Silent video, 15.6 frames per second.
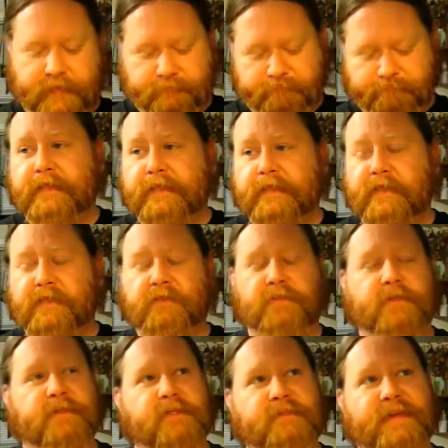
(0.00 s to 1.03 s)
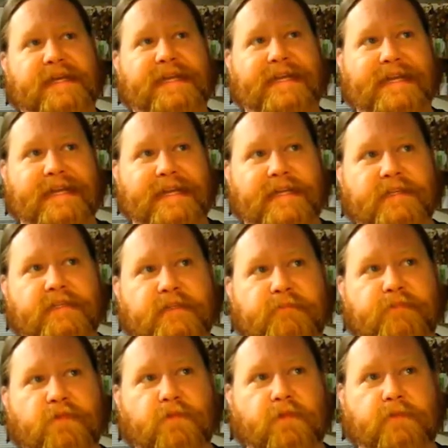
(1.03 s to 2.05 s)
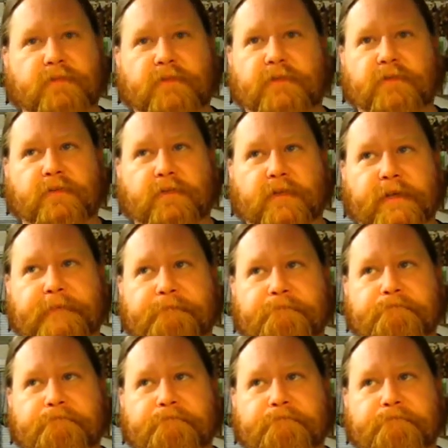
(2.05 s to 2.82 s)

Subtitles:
She'd wear these bikinis in the pool. It was so great.